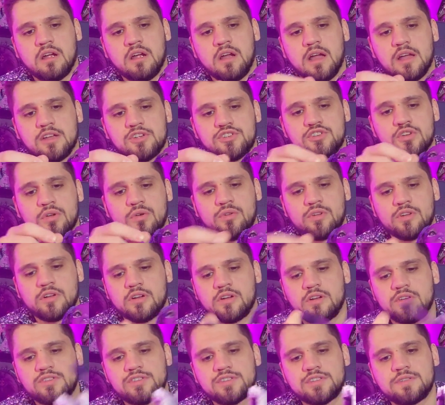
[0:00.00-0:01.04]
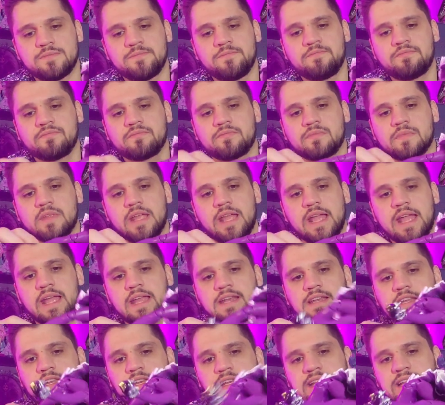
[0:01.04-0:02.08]
uh, shoulders,
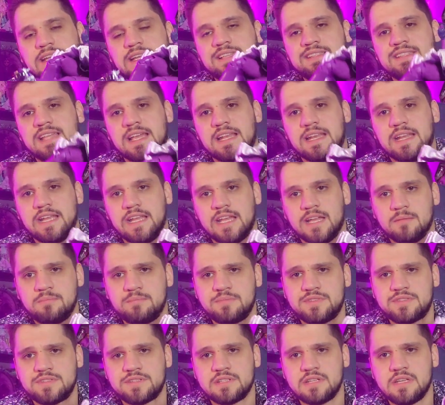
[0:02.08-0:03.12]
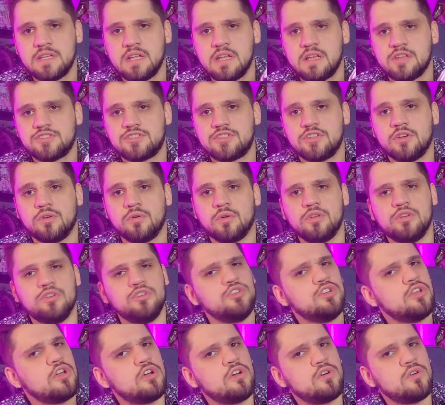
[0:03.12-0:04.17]
and knees and hips. So
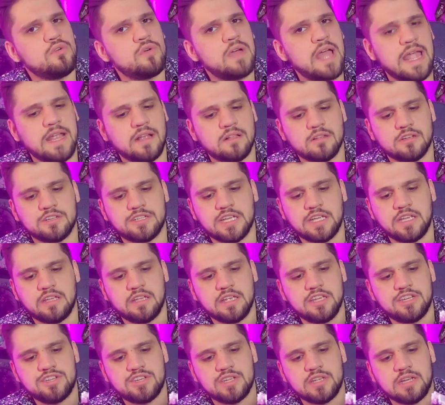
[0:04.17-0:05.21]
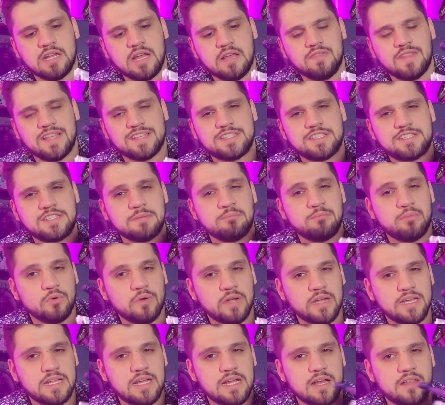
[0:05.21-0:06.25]
no ankle articulation unless it's a
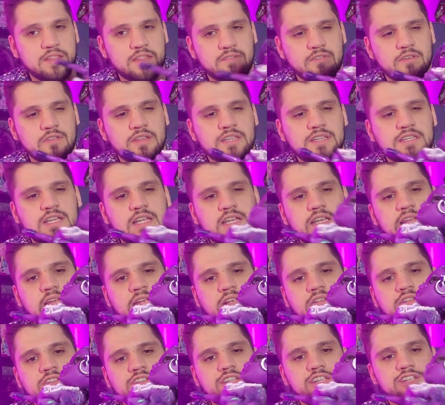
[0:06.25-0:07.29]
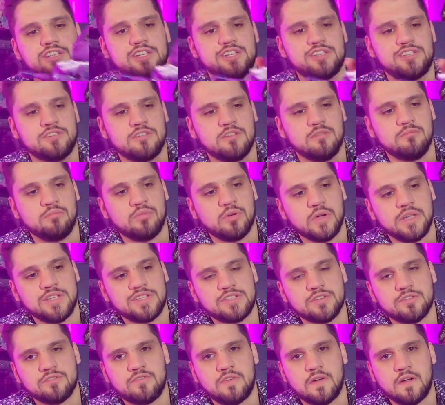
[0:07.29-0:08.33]
boy doll. They've only done ankle articulation on boys
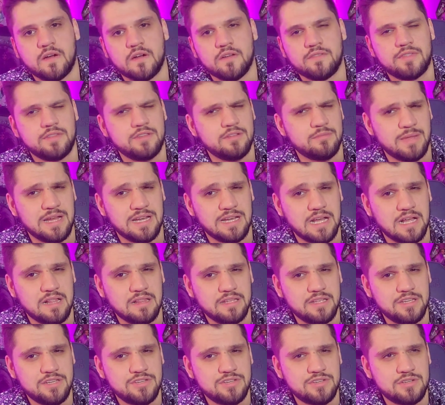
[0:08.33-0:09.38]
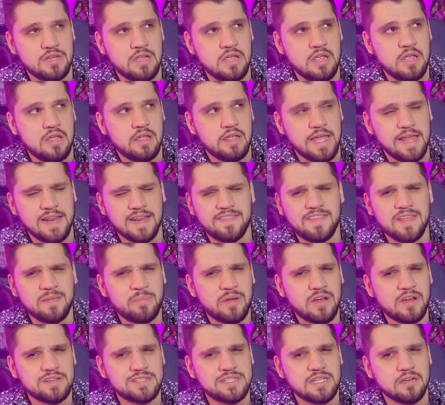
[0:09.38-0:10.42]
so far, to my knowledge. And I think
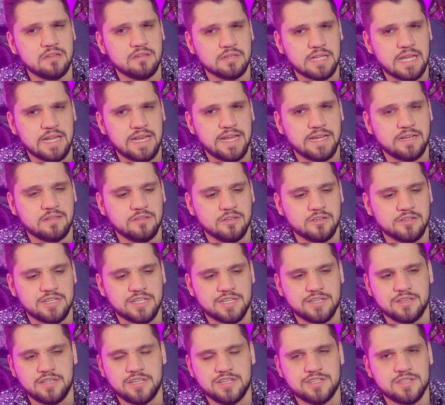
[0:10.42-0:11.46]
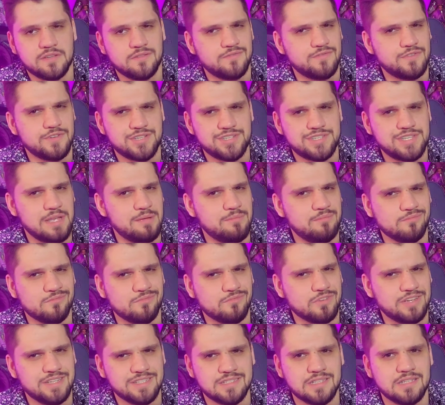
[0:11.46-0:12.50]
Paris Hilton got ankle articulation for
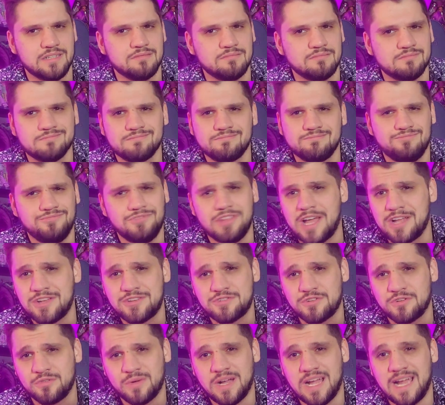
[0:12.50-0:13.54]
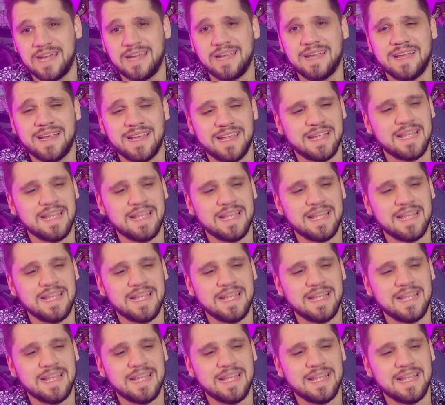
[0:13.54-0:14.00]
some reason. Not sure why.